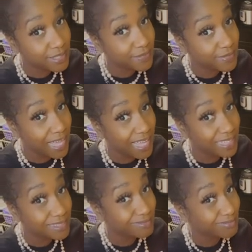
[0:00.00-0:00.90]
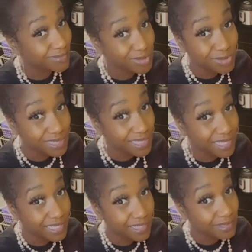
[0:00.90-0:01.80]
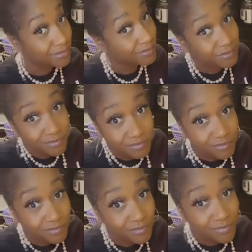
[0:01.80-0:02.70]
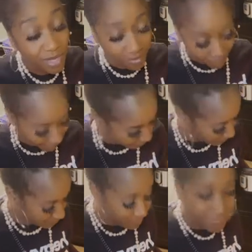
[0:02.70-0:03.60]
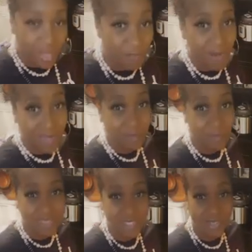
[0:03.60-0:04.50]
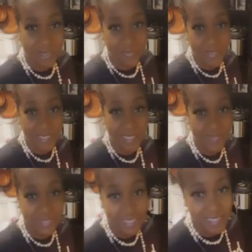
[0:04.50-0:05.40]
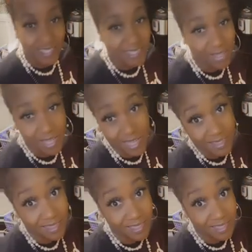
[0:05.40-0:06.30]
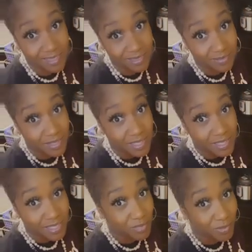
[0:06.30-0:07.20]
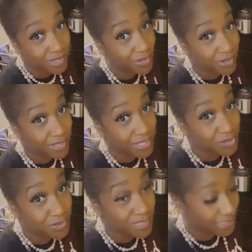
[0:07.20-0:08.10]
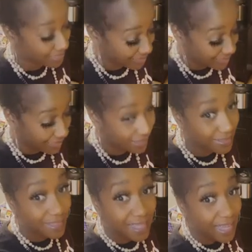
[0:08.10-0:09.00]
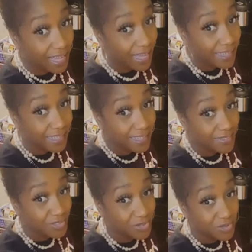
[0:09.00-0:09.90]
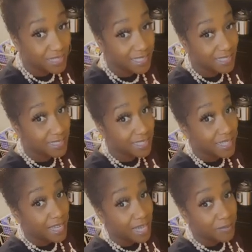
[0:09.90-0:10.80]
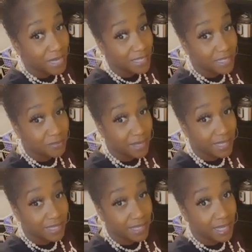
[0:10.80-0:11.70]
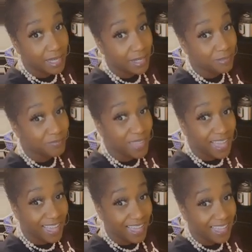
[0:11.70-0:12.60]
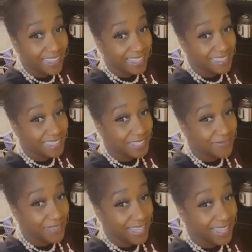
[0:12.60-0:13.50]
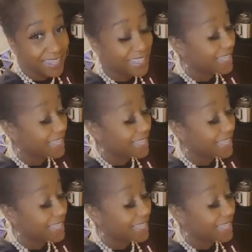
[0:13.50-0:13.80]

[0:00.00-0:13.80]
If not, you'll see it later. All right. Y'all probably watching all the festivities. That's all I could think of. That's why y'all not joining just yet. Hi, thanks for joining. I'm actually making, hi, that's enough fat.